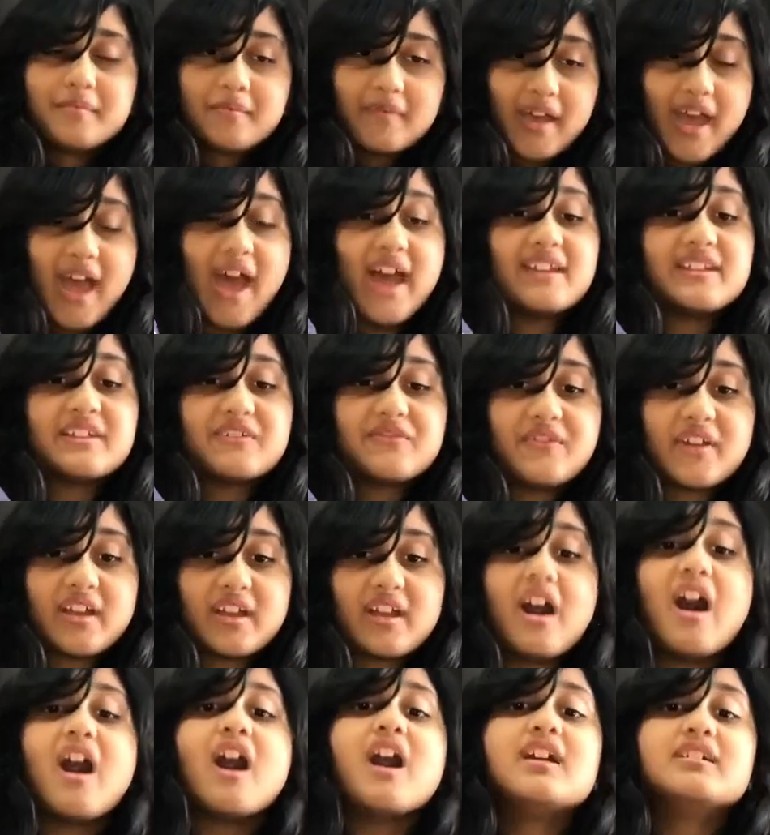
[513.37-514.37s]
And if it
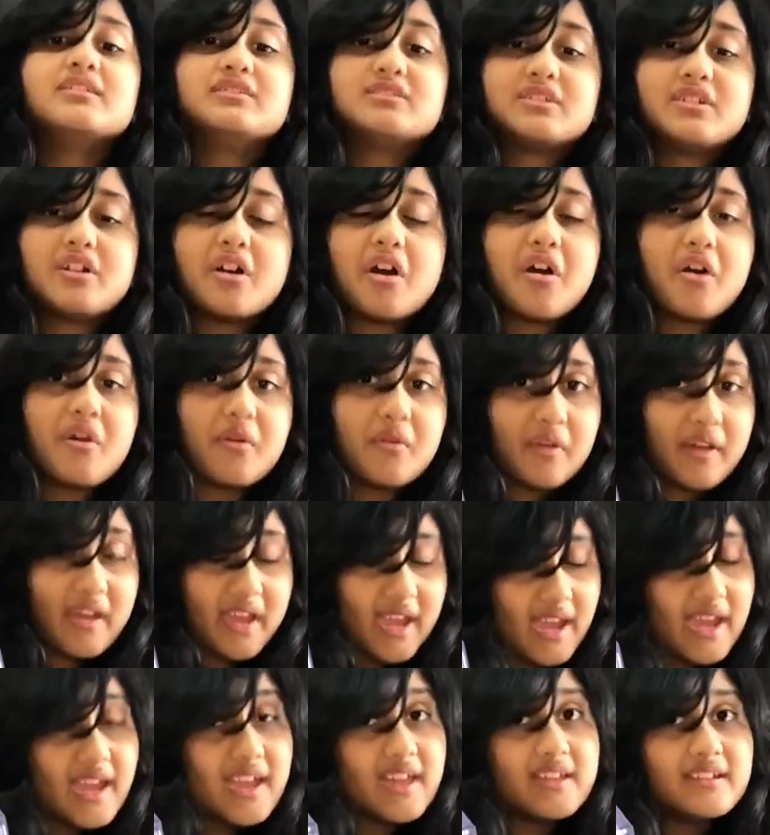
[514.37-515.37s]
can't go
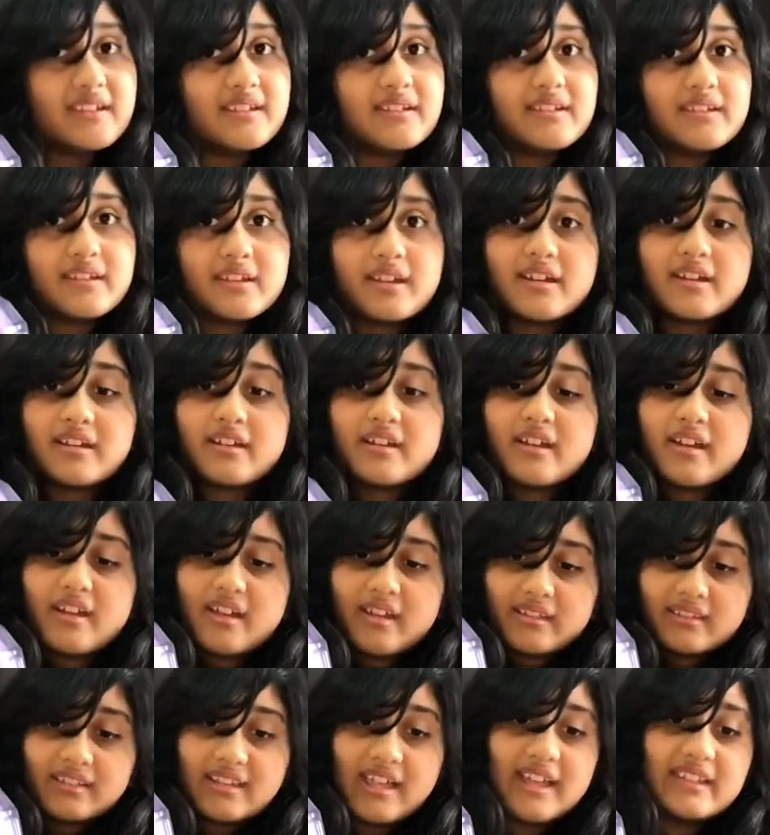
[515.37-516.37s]
in,
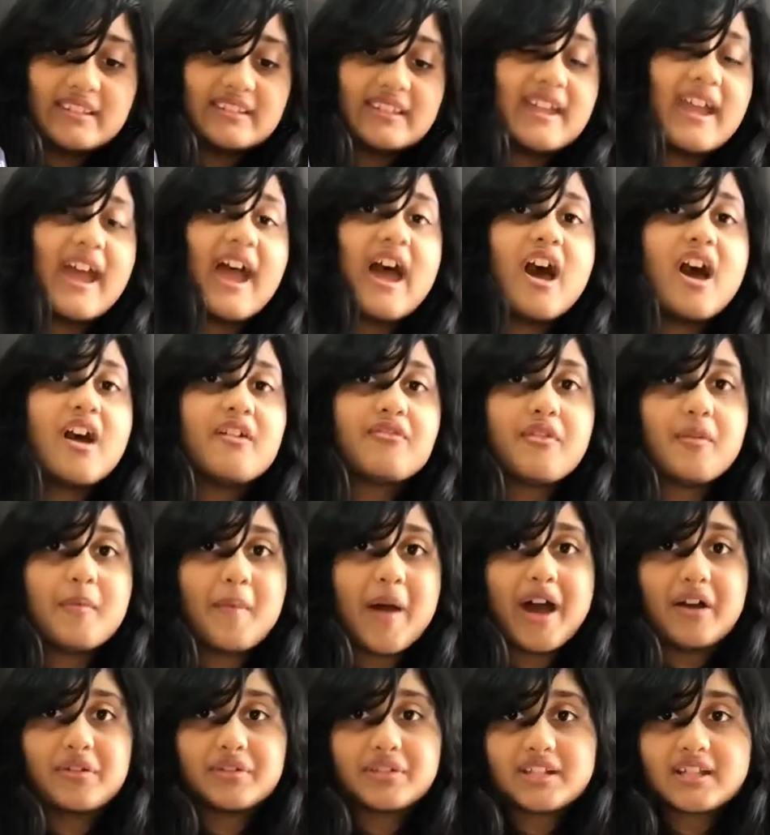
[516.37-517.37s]
then the air from
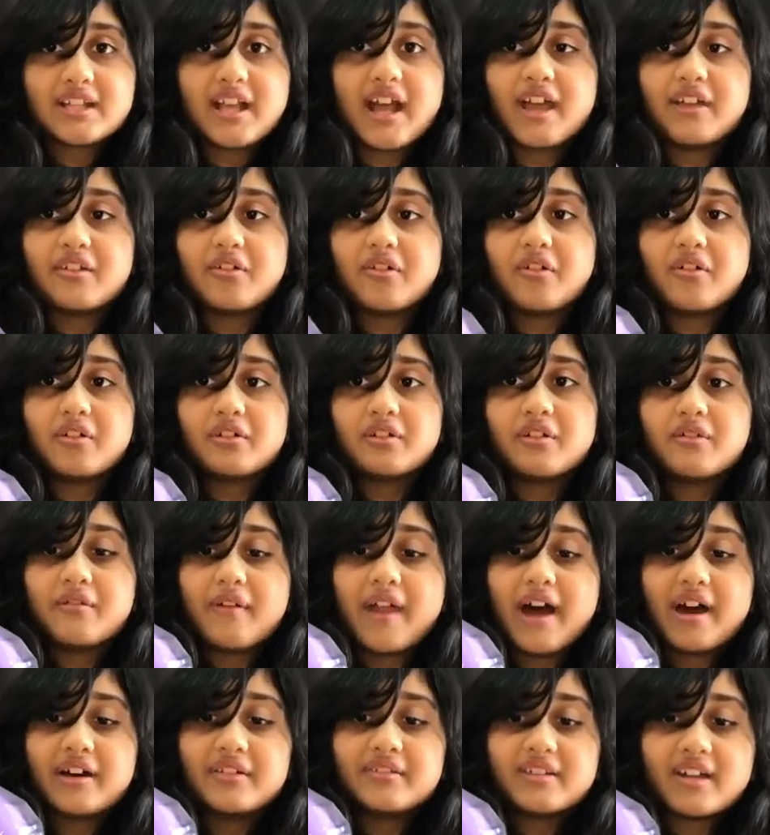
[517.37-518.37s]
outside all
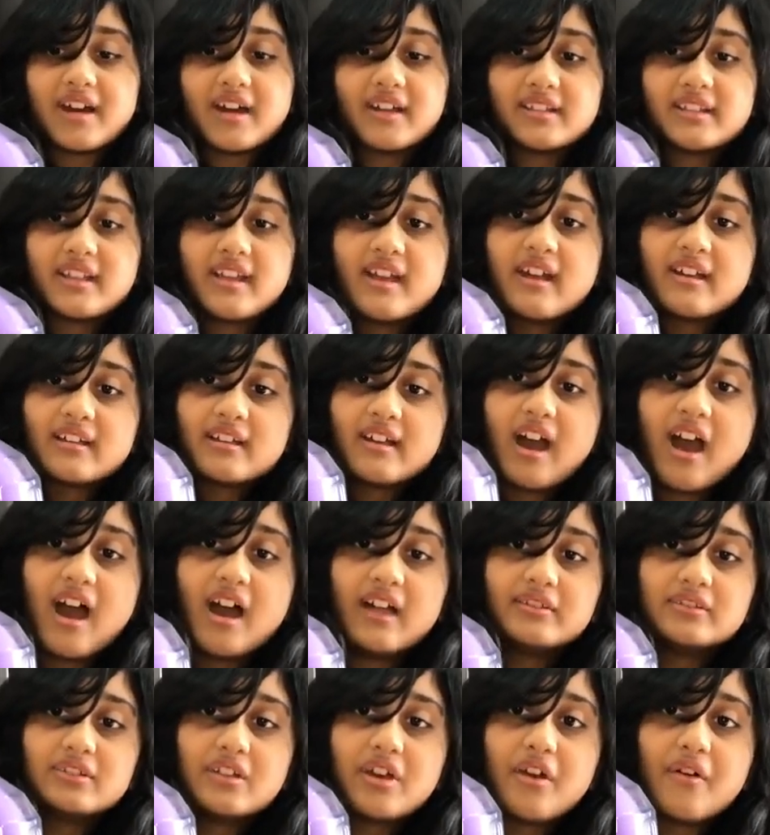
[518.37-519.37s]
around us
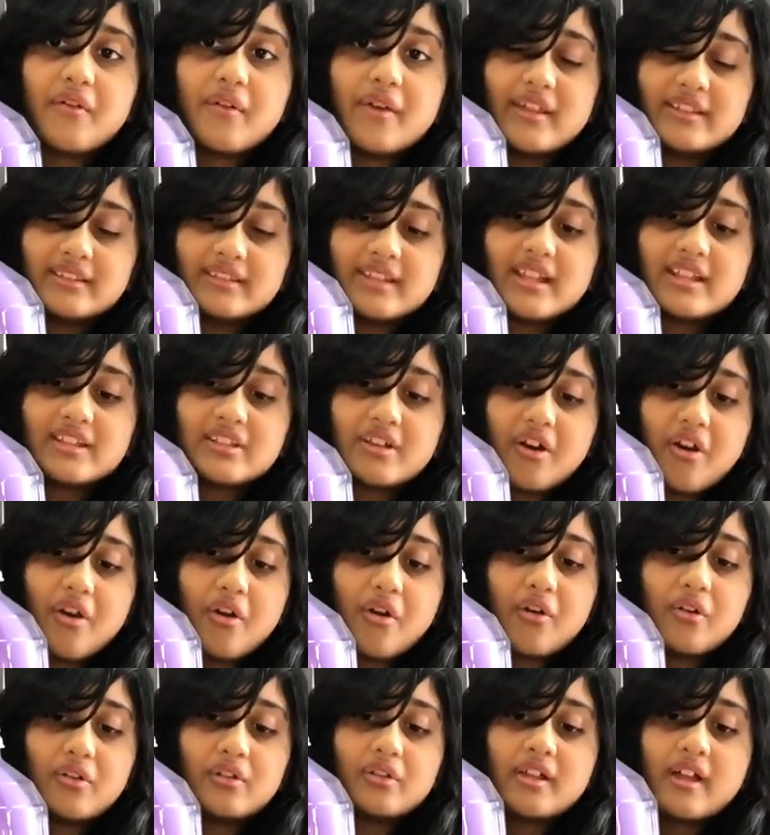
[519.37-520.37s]
can't go in this
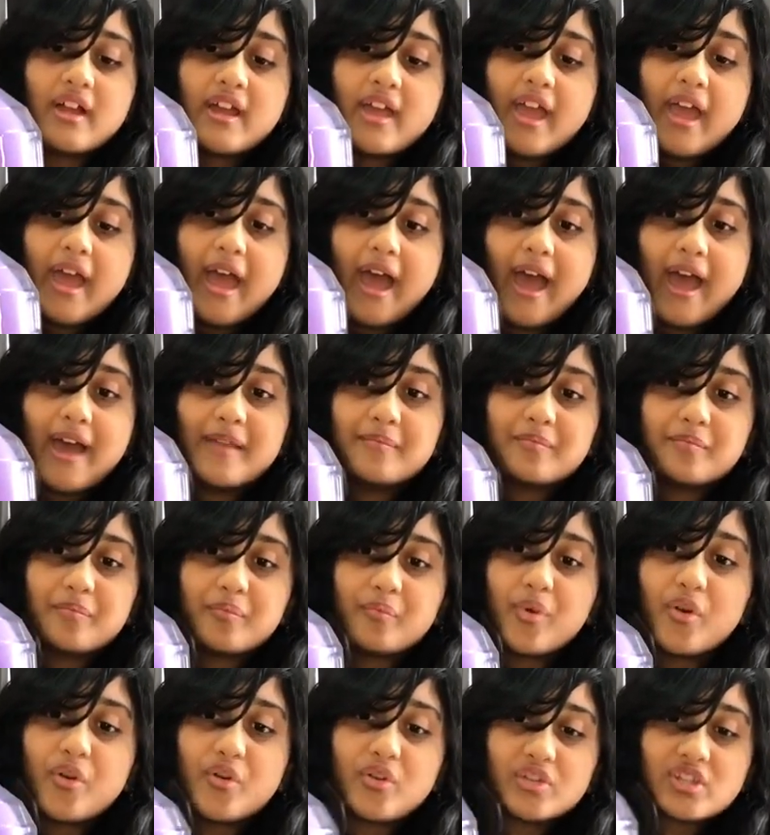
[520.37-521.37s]
hole and
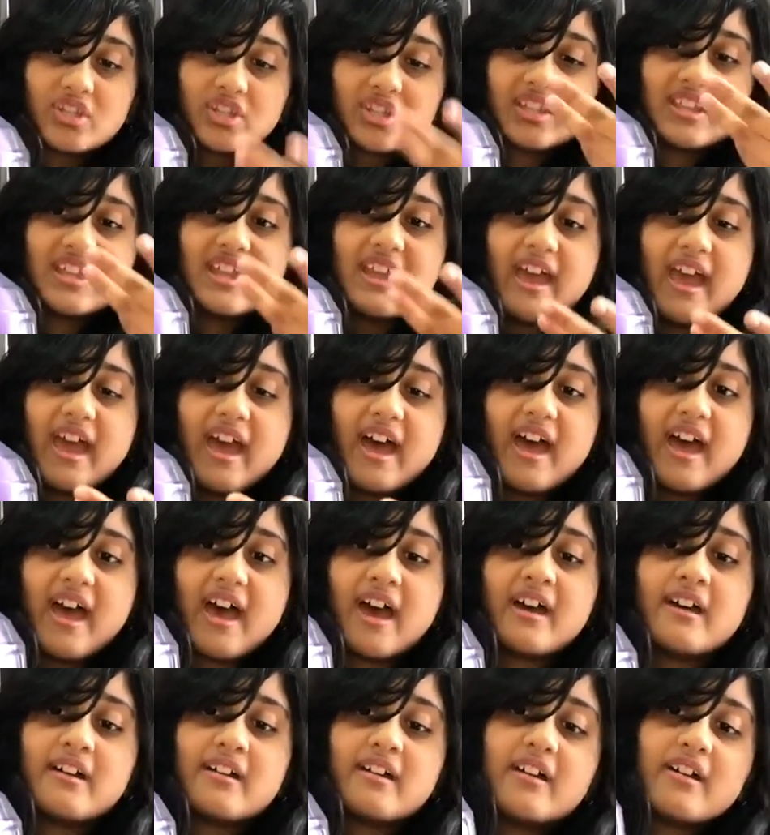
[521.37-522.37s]
push the air
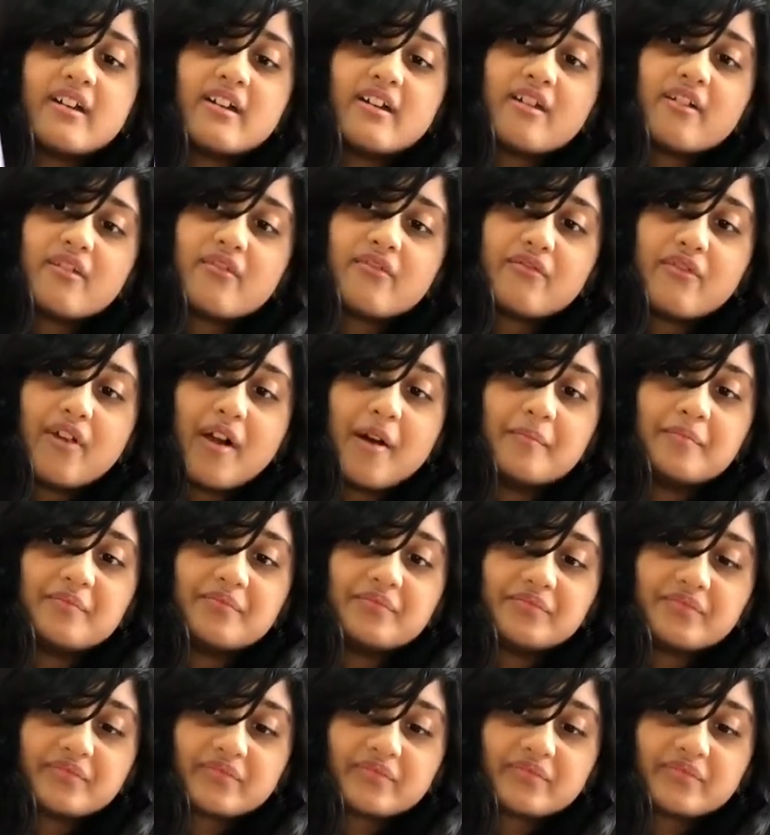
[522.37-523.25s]
from,